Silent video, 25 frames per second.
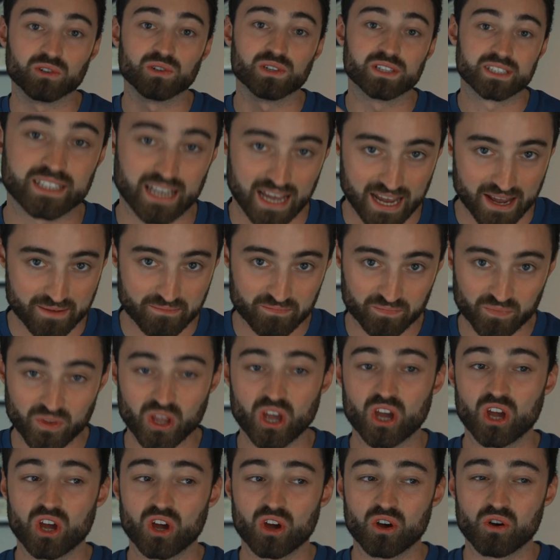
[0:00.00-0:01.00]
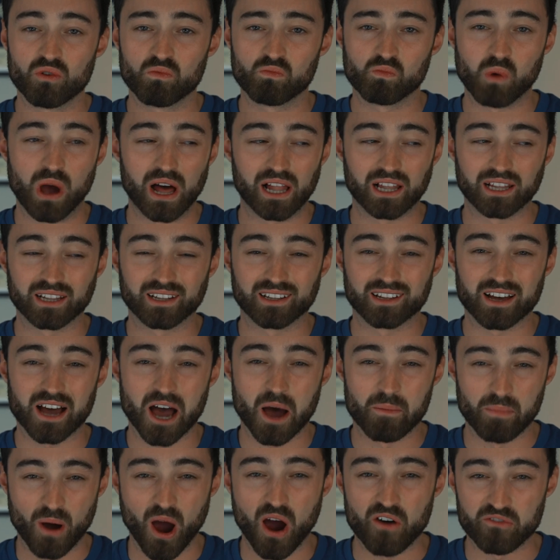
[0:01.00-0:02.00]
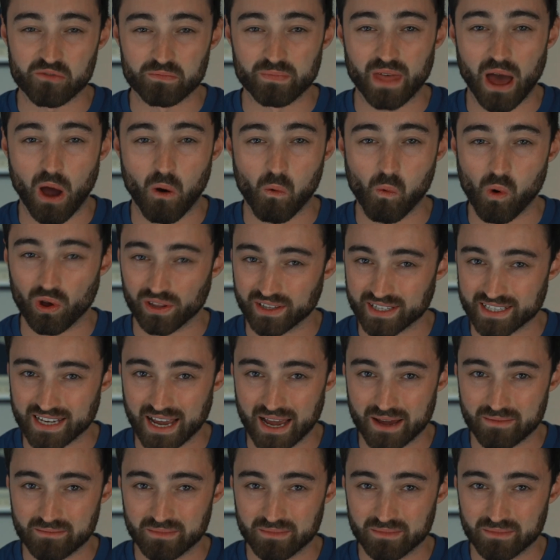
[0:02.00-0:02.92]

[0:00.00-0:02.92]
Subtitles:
time. Well, apart from that one time.